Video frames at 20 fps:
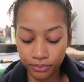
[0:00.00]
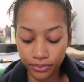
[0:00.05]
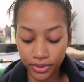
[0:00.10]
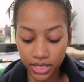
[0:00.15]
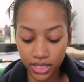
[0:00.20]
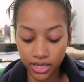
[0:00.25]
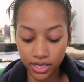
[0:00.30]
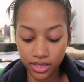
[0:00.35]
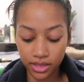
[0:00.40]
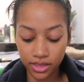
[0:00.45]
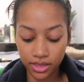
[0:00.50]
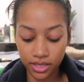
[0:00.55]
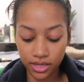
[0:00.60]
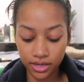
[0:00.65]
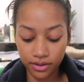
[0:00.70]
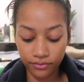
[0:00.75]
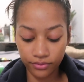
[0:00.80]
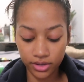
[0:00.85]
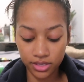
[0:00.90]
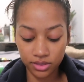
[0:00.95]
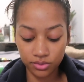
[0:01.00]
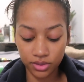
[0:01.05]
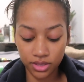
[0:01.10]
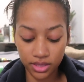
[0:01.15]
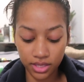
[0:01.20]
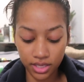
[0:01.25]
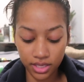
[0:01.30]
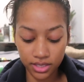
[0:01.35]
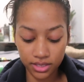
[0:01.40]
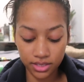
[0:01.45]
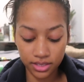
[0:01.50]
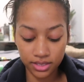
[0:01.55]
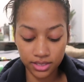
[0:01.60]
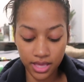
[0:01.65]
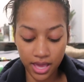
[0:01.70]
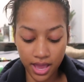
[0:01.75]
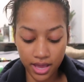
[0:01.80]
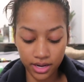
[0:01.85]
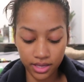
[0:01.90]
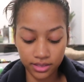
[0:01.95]
but the difference with these is
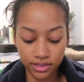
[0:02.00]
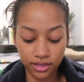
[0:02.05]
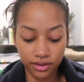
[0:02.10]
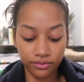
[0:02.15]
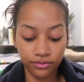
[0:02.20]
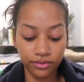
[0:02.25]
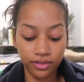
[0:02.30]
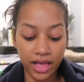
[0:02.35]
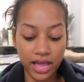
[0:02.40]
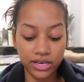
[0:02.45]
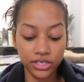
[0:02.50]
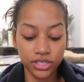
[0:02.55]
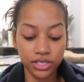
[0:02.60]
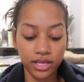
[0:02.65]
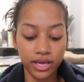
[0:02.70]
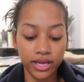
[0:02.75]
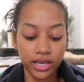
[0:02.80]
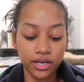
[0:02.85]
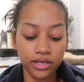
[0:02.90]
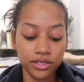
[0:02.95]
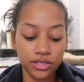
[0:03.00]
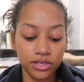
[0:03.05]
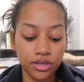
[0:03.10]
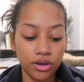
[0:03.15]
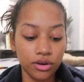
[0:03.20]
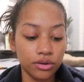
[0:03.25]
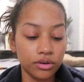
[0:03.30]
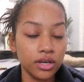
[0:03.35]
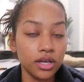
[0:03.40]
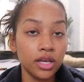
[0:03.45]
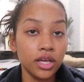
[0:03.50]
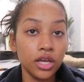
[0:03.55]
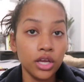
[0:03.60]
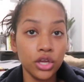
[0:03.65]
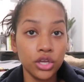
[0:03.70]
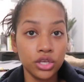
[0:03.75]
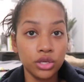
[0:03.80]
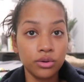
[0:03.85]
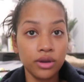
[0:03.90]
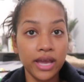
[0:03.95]
that it's a flashlight. So
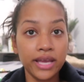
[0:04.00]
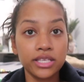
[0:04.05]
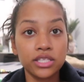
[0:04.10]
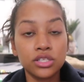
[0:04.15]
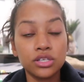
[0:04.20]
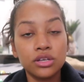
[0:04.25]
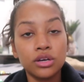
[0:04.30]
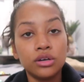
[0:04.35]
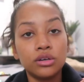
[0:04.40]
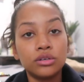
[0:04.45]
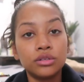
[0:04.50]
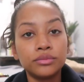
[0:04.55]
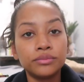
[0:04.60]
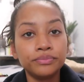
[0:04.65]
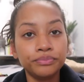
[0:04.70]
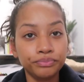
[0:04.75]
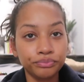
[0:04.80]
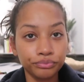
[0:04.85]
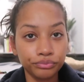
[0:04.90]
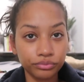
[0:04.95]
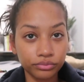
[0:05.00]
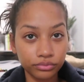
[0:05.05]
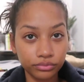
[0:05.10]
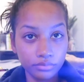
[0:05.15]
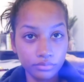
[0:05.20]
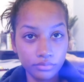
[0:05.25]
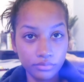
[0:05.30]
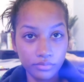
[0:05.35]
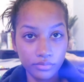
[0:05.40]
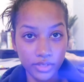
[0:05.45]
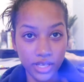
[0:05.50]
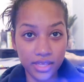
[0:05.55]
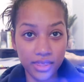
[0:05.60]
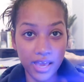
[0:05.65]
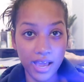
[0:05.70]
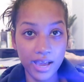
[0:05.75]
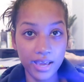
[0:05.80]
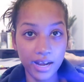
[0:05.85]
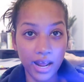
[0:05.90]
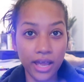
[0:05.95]
you guys know
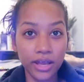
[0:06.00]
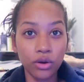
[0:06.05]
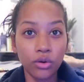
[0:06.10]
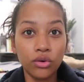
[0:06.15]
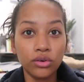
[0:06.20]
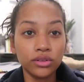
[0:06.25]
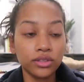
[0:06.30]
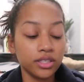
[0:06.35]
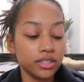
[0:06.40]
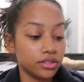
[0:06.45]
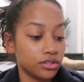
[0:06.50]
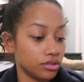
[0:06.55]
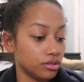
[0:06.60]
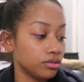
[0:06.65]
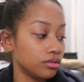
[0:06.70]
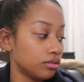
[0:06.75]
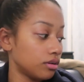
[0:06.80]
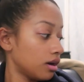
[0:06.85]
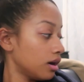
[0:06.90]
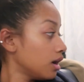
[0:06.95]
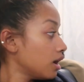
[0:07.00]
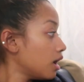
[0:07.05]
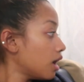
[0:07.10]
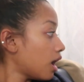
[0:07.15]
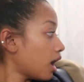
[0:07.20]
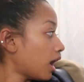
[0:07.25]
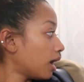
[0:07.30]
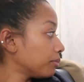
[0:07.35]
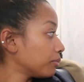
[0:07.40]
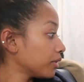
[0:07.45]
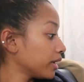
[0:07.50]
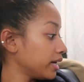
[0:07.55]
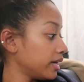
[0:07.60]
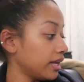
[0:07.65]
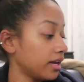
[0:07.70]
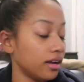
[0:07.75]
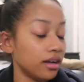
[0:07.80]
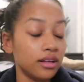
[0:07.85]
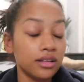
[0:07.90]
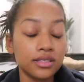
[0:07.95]
that I only do Apres
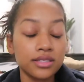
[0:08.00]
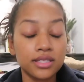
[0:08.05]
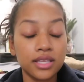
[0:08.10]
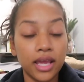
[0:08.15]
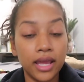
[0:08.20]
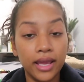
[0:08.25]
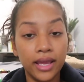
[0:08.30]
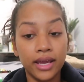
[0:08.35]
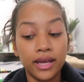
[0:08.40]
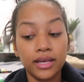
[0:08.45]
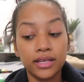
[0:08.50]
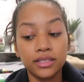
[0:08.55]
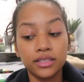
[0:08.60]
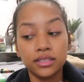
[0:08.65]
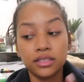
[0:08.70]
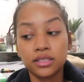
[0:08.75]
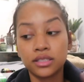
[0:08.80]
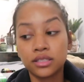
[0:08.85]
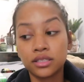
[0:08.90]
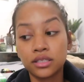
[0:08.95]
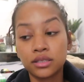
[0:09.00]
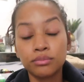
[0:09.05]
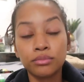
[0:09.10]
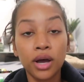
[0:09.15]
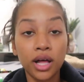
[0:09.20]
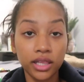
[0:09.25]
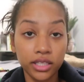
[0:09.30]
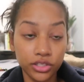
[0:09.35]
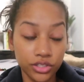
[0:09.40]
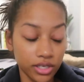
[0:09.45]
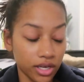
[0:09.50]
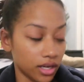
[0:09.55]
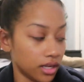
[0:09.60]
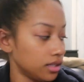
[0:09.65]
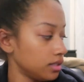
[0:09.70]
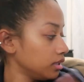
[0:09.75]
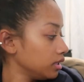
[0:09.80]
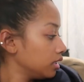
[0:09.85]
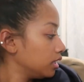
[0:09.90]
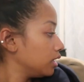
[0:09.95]
nails and
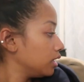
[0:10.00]
polygel.